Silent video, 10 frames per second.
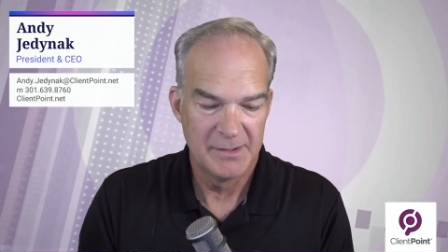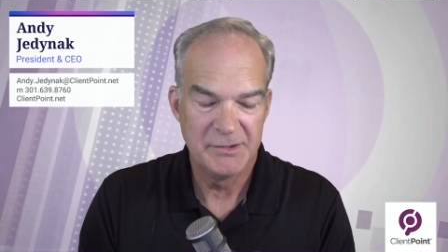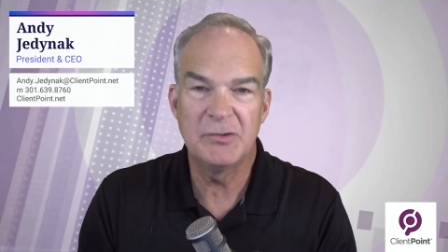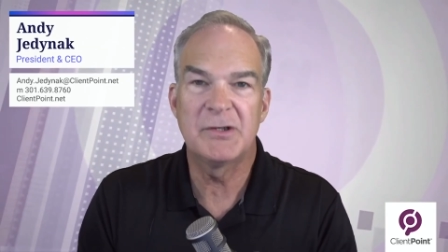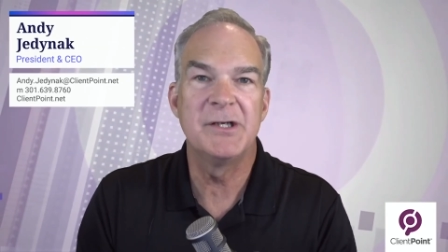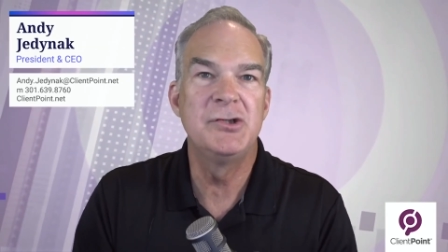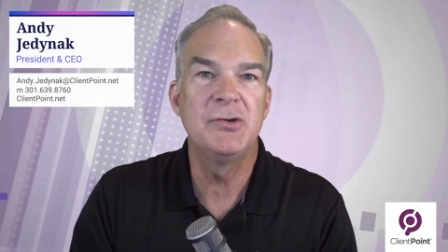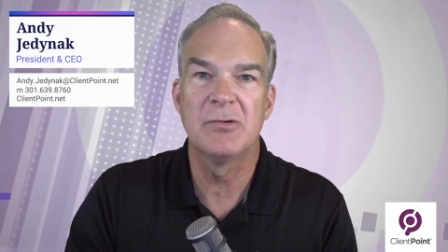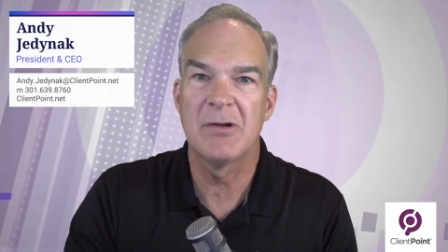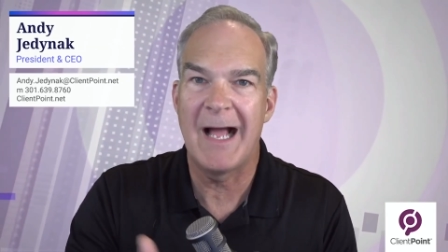You can
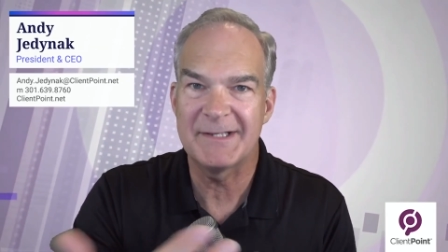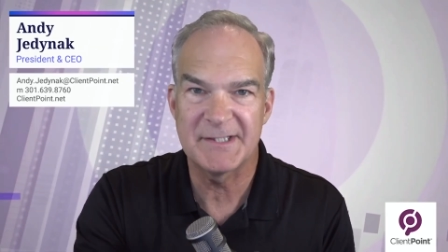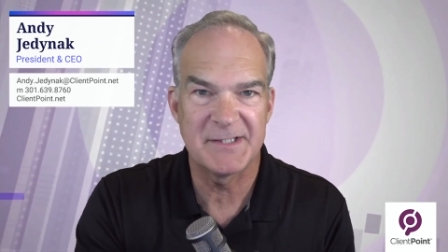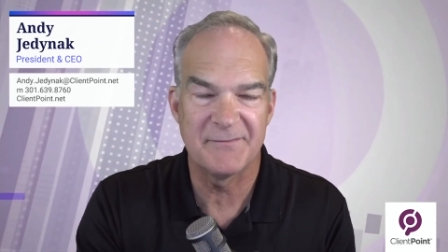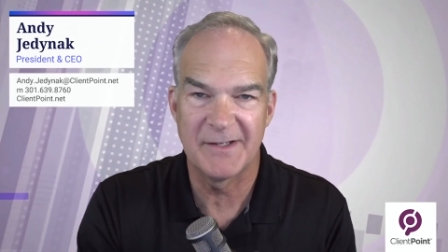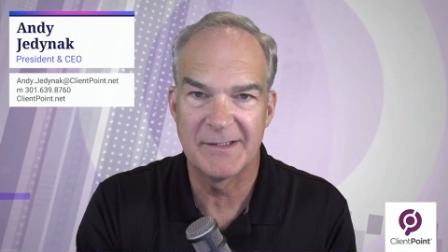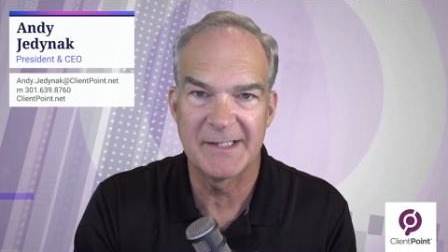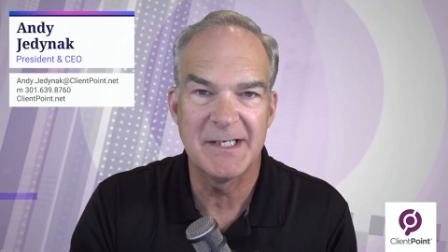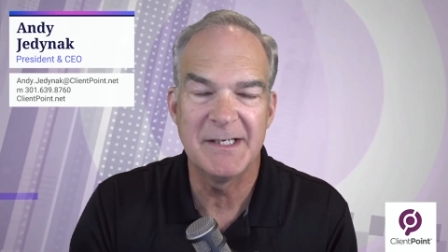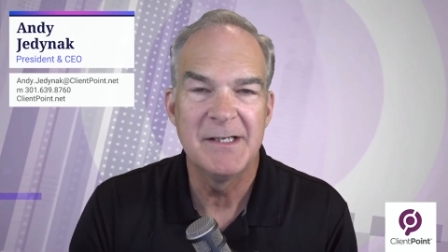do lots of stuff on
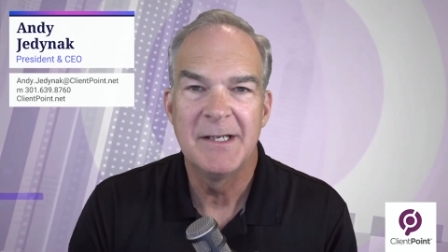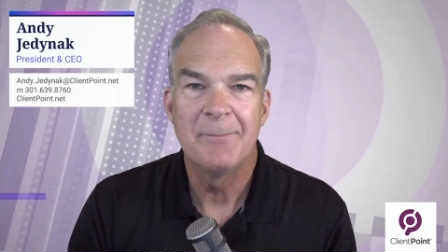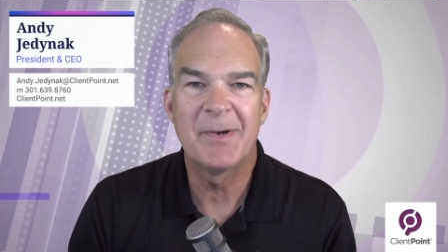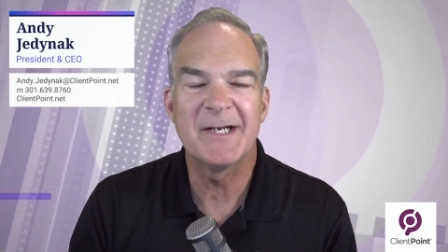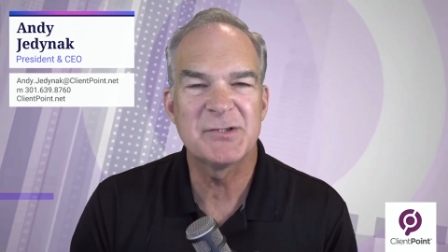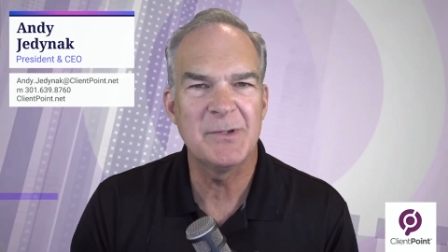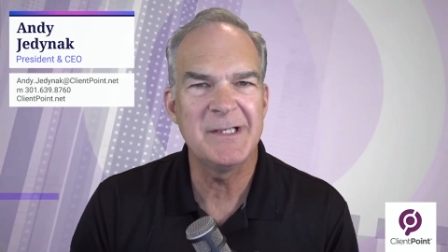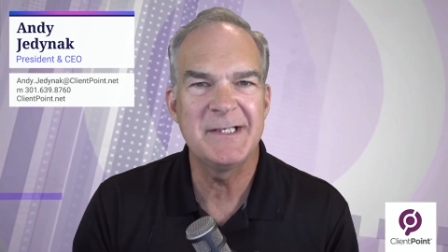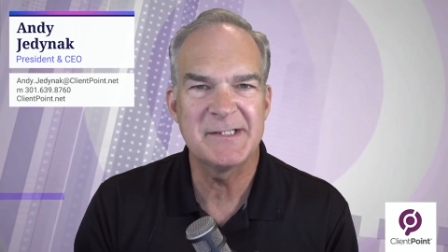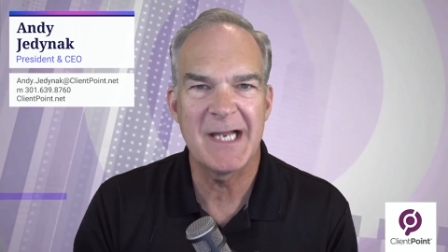LinkedIn, but it's
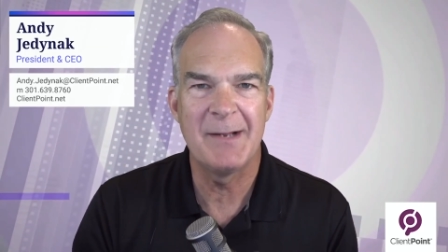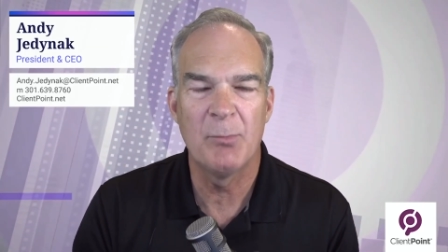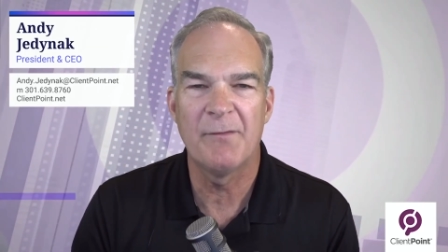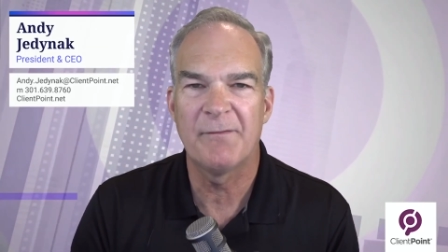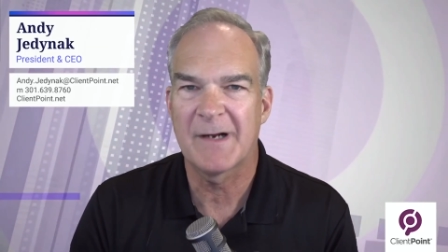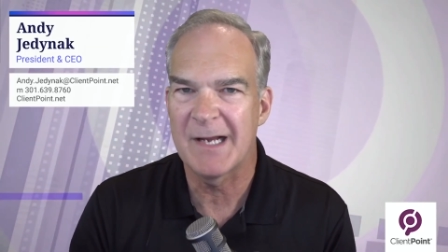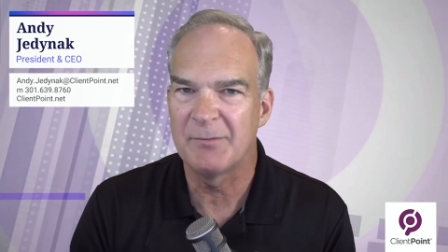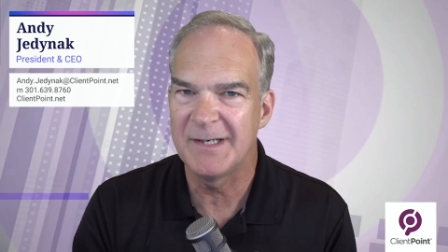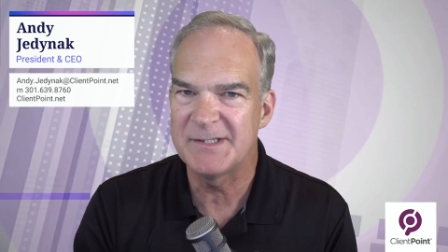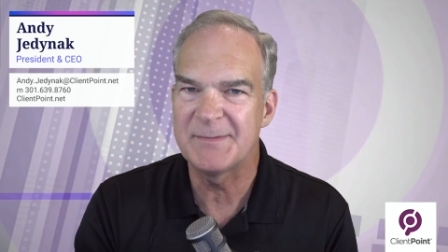really designed more for kind of
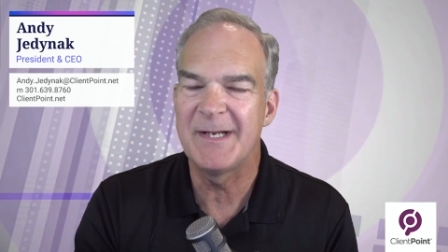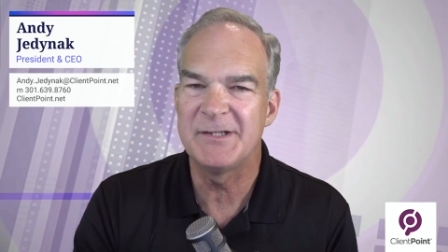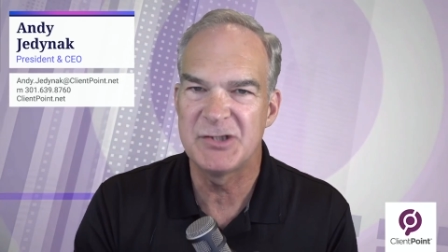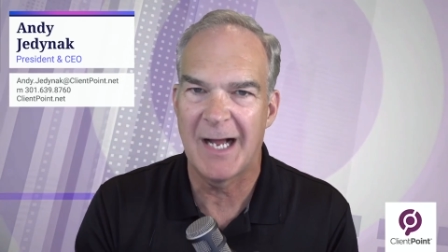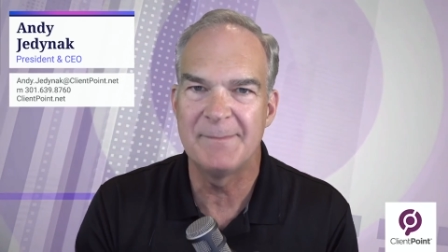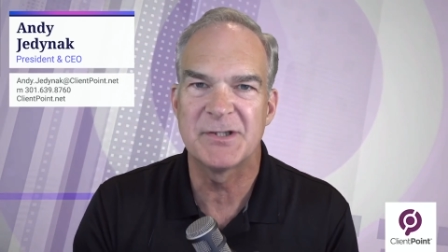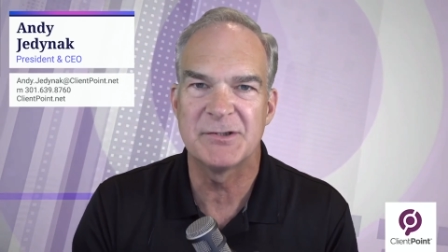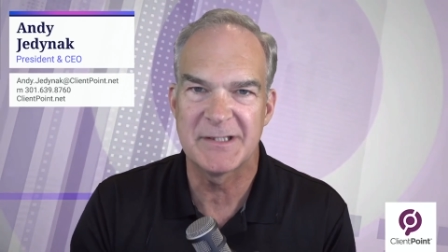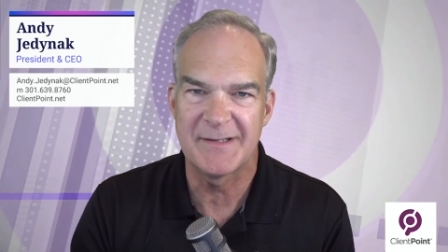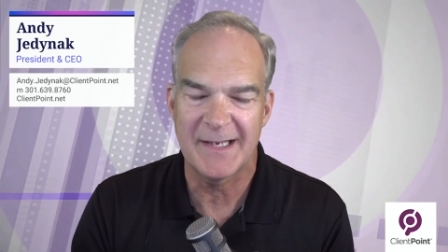resume and job
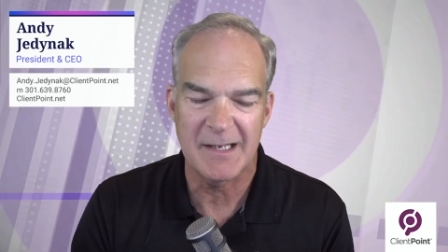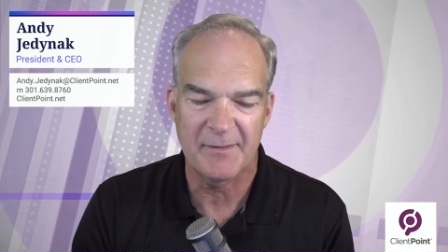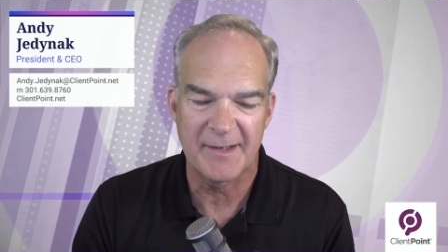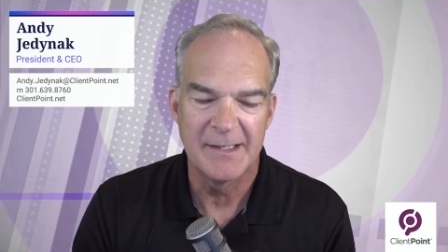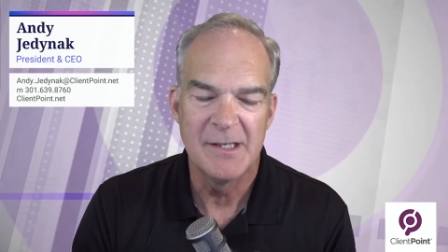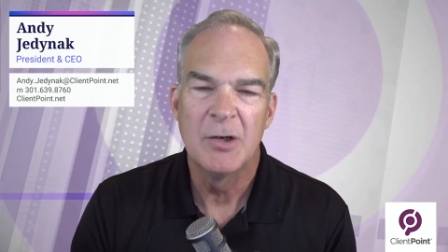searching, that kind of thing.